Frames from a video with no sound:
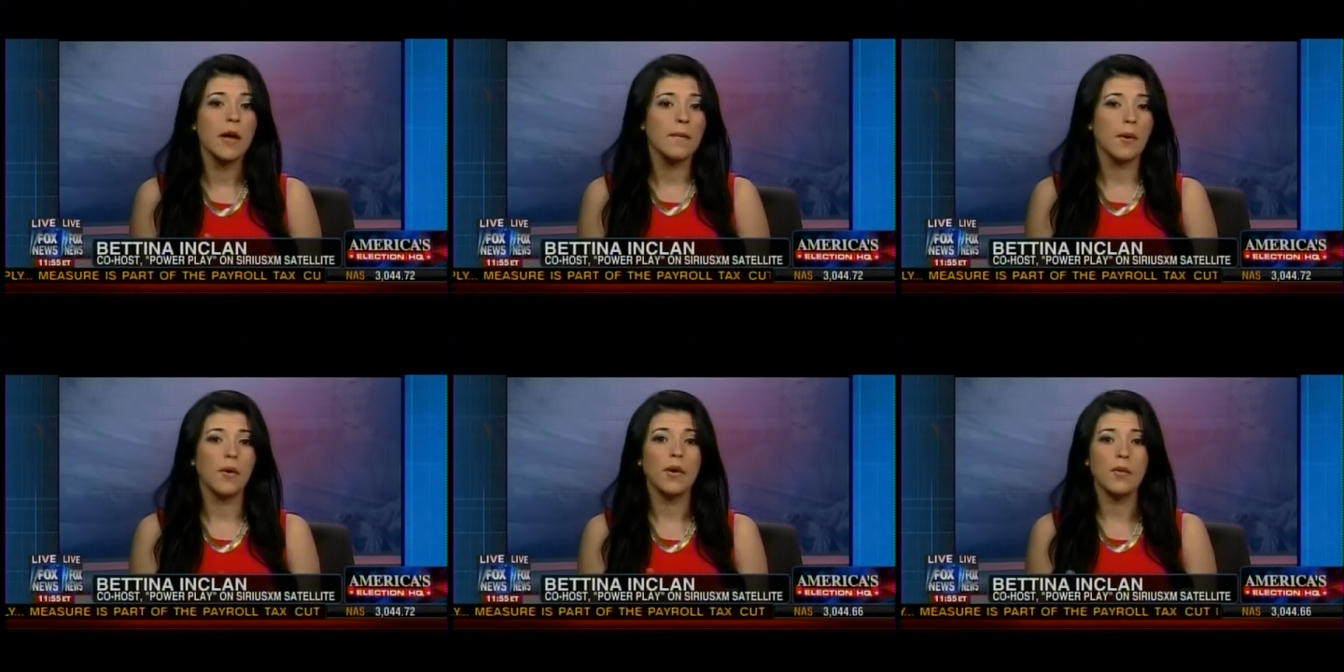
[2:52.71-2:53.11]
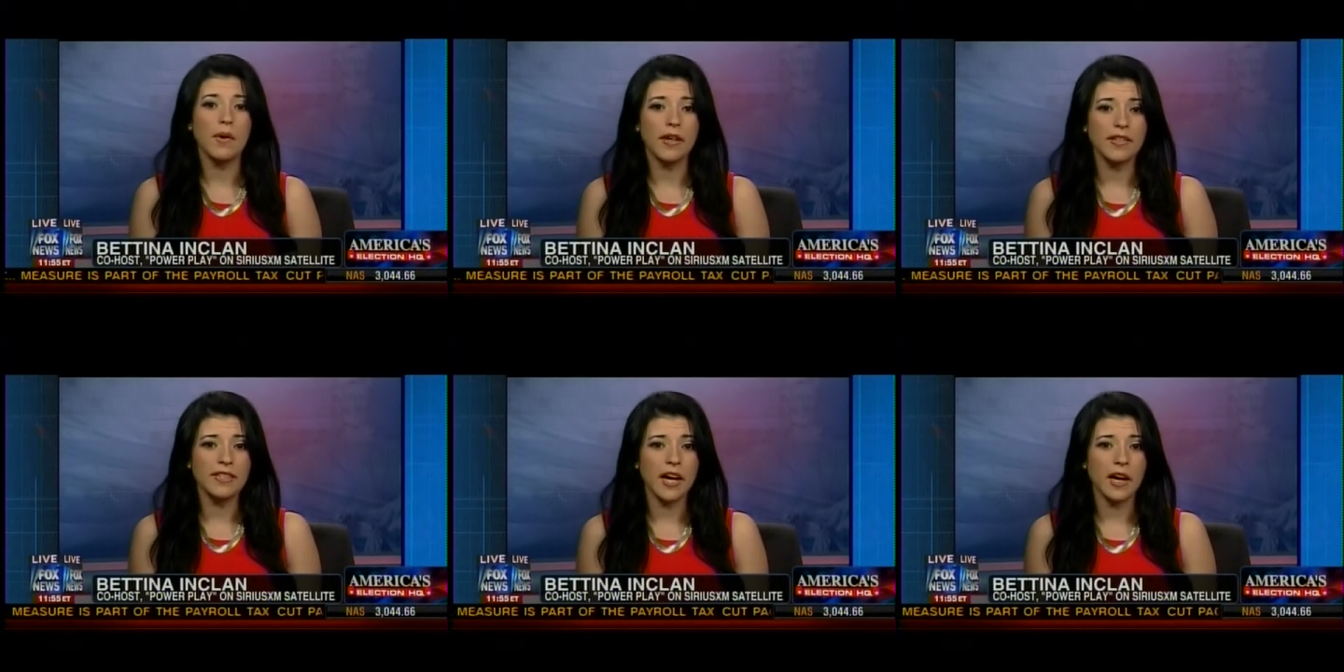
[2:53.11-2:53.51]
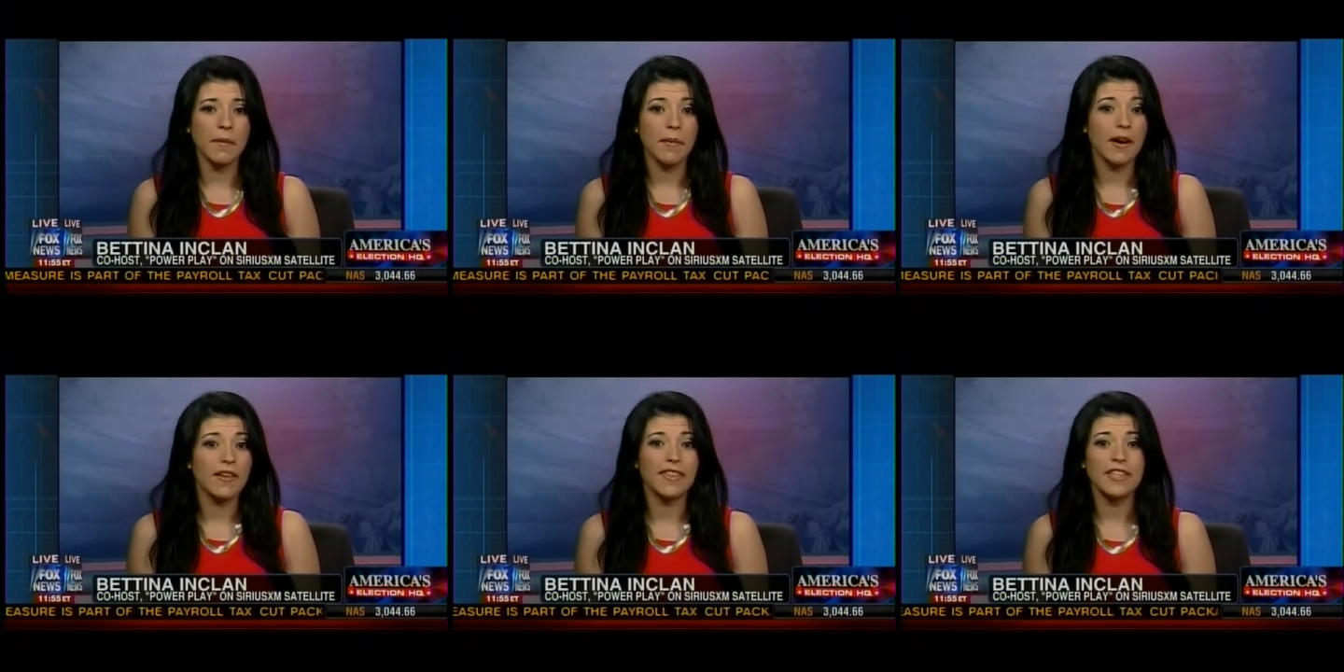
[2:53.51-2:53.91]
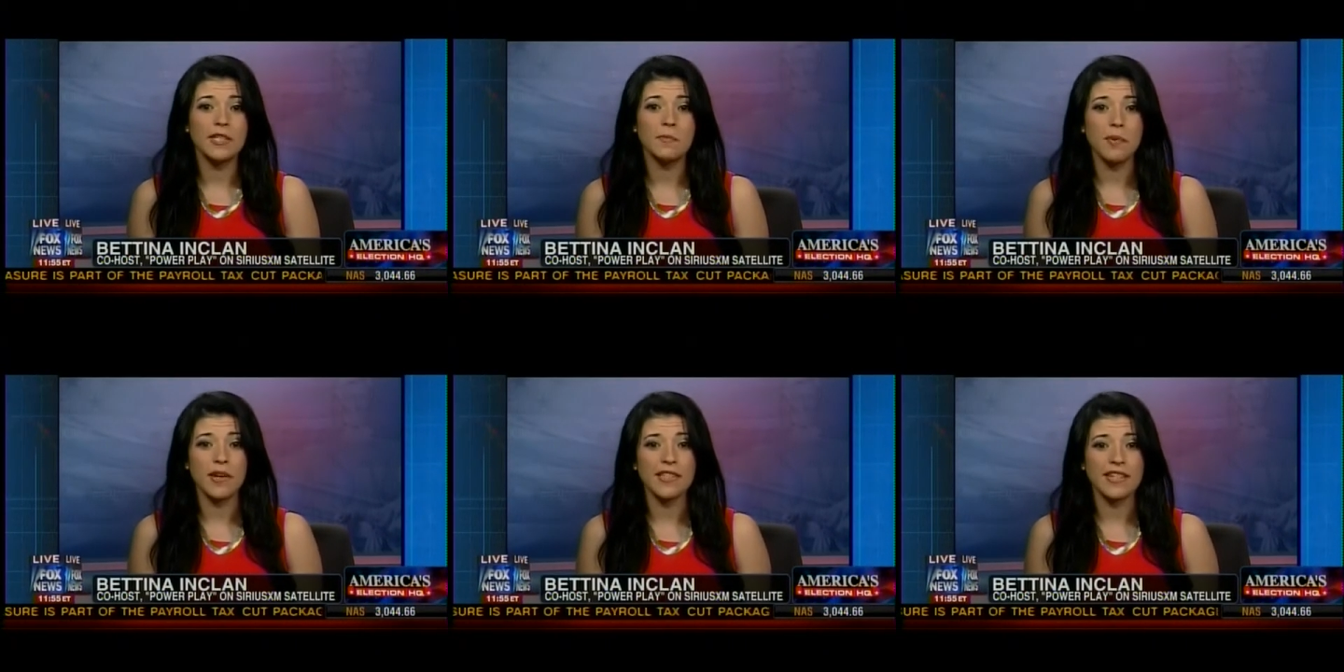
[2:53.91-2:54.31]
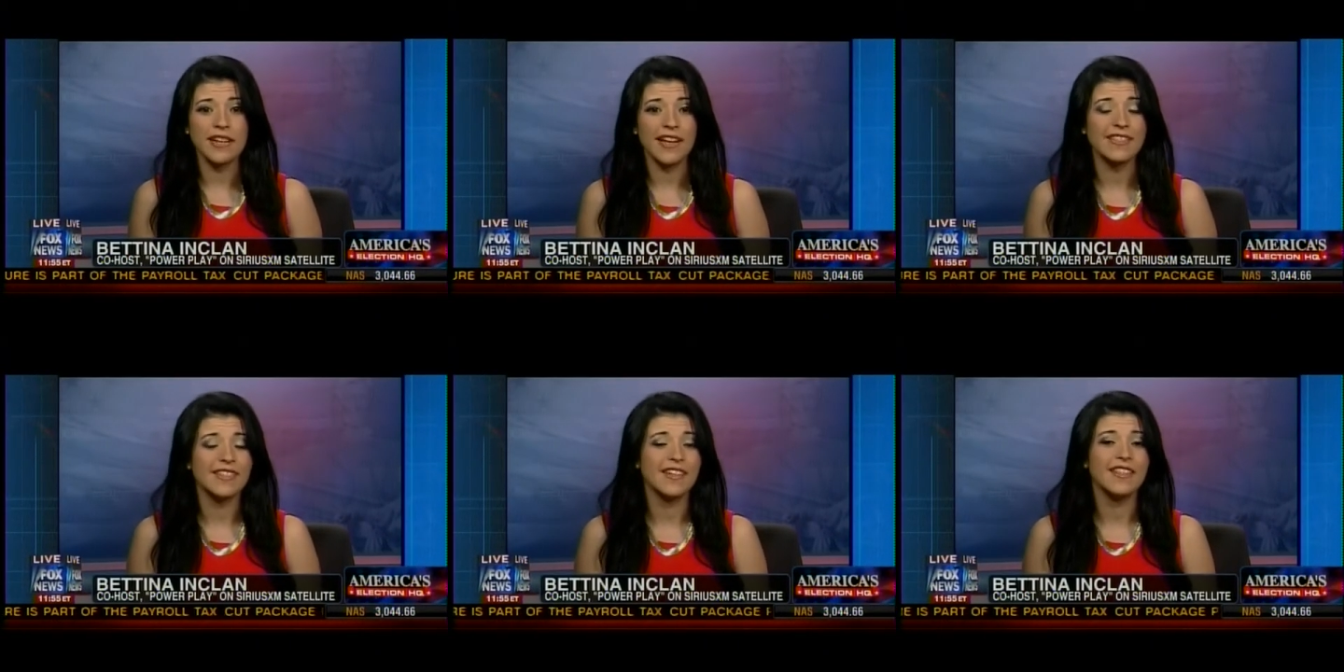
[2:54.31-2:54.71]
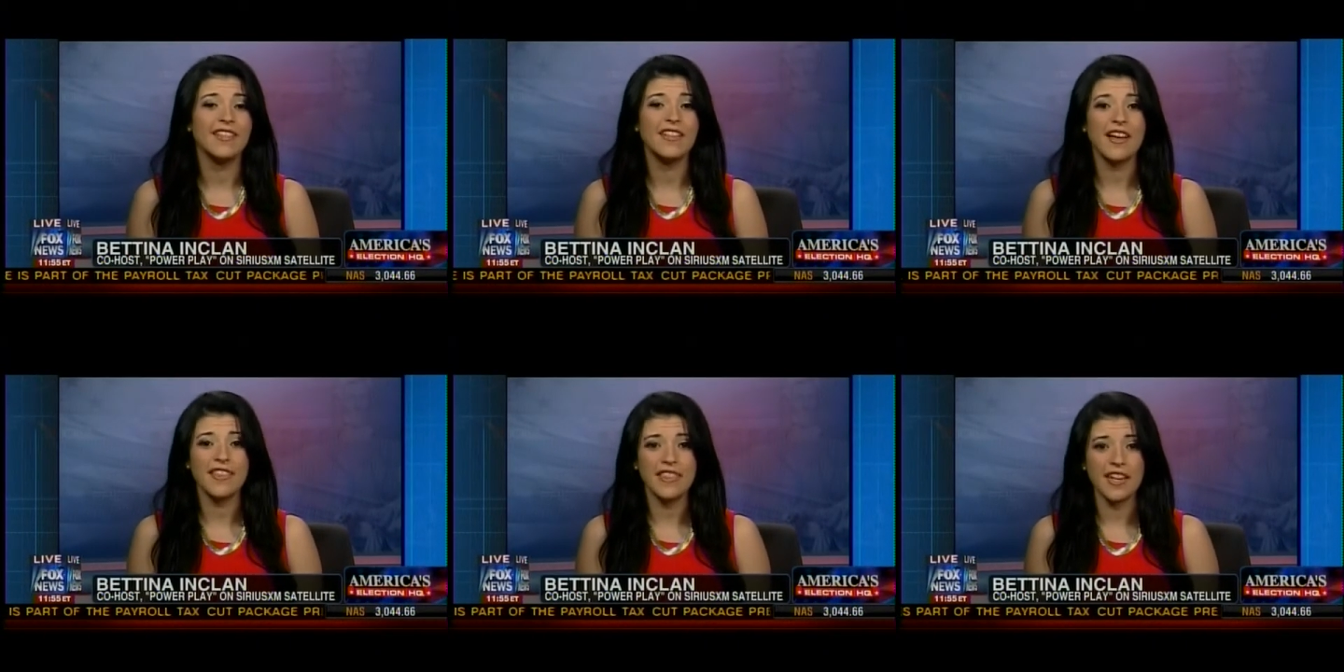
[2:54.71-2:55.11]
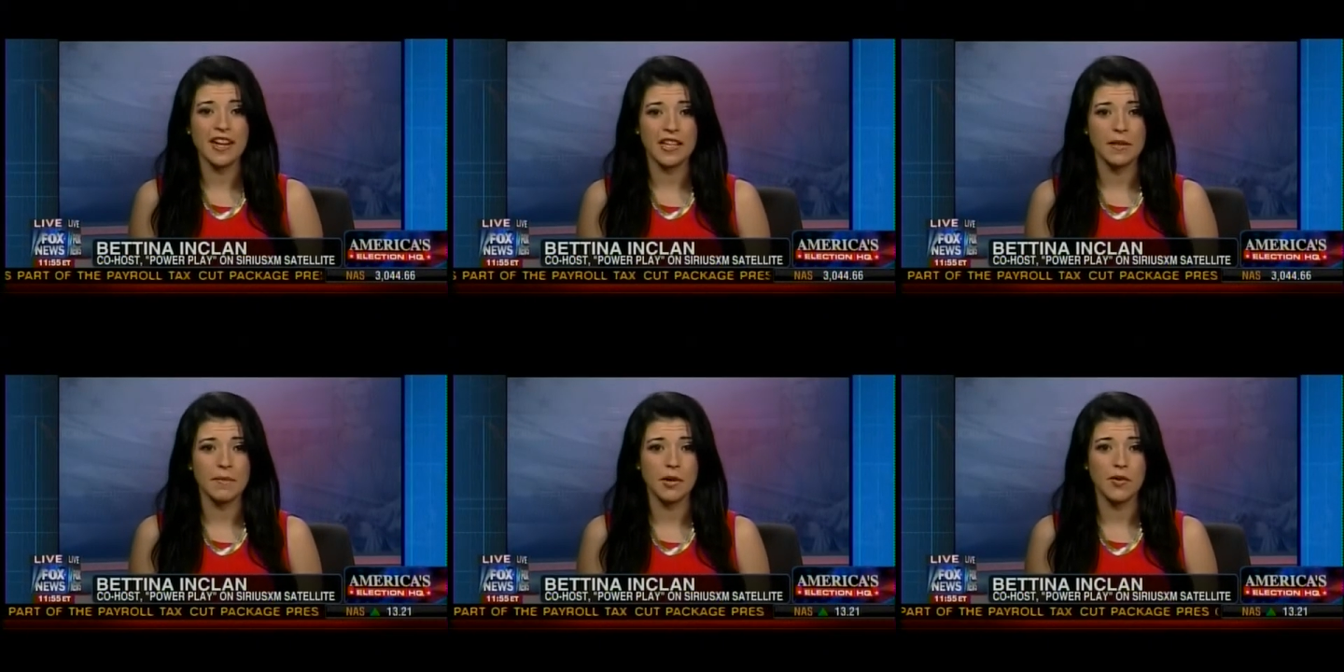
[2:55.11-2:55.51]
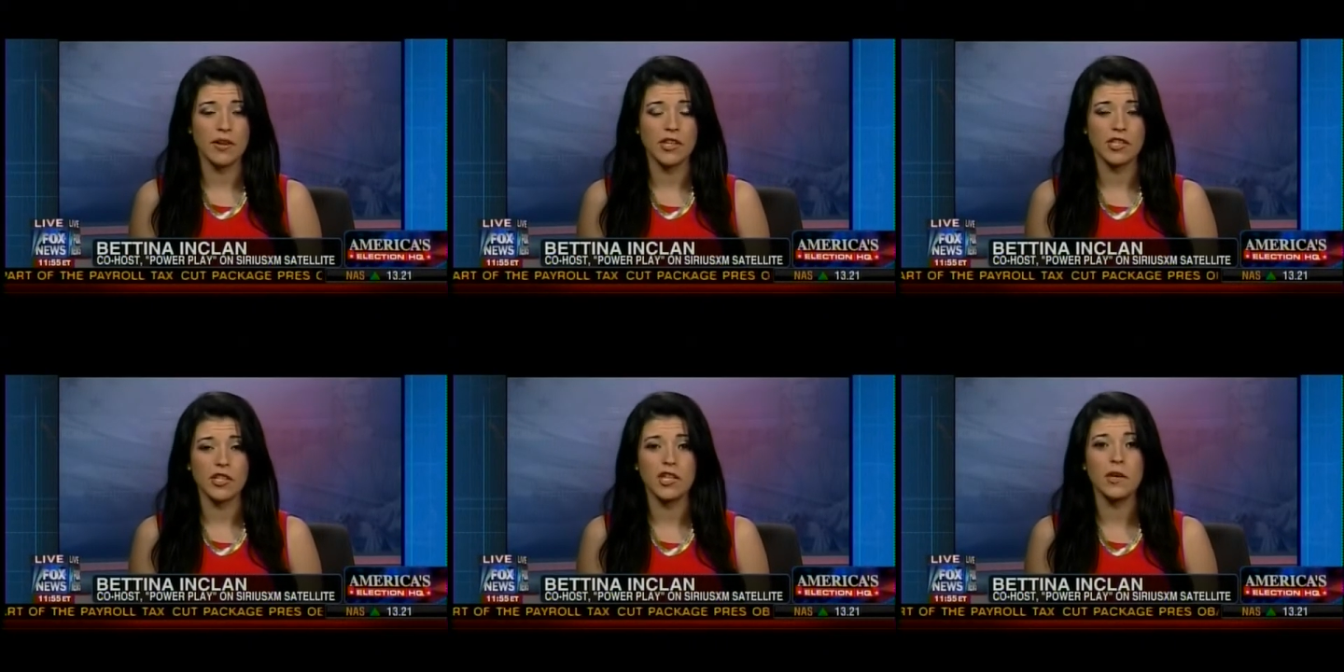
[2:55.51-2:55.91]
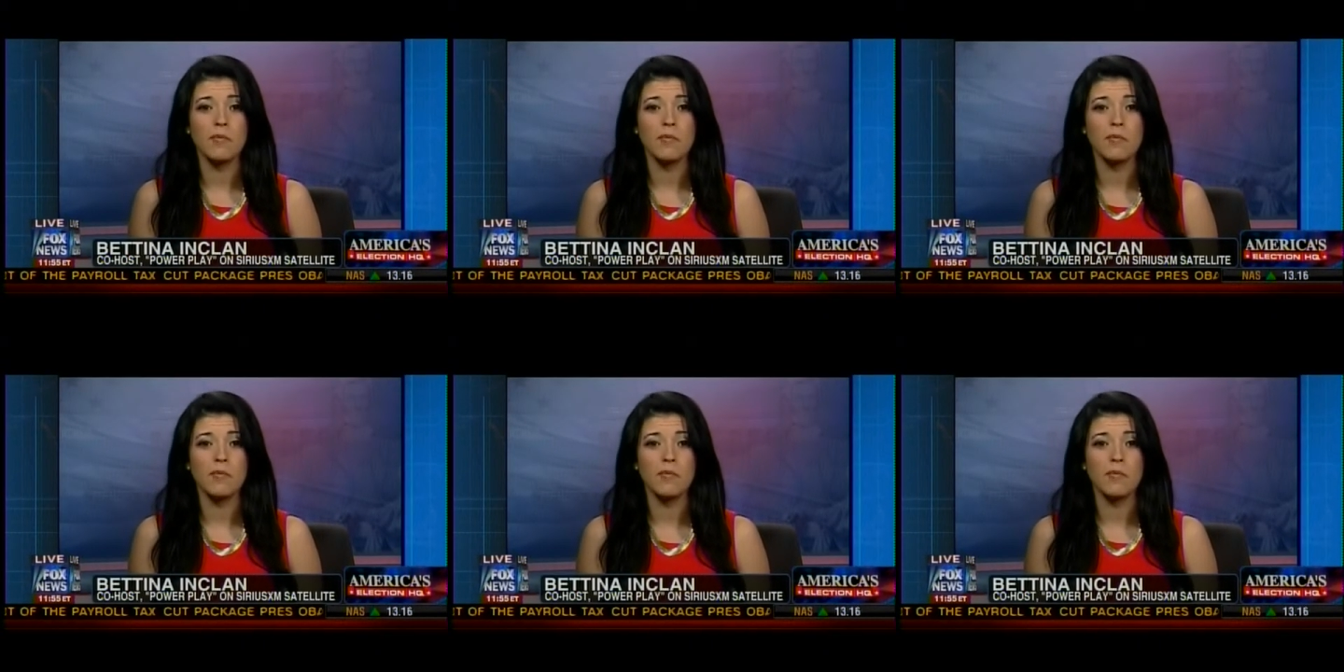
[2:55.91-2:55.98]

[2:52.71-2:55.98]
But we want to talk about it. This president has done nothing on immigration.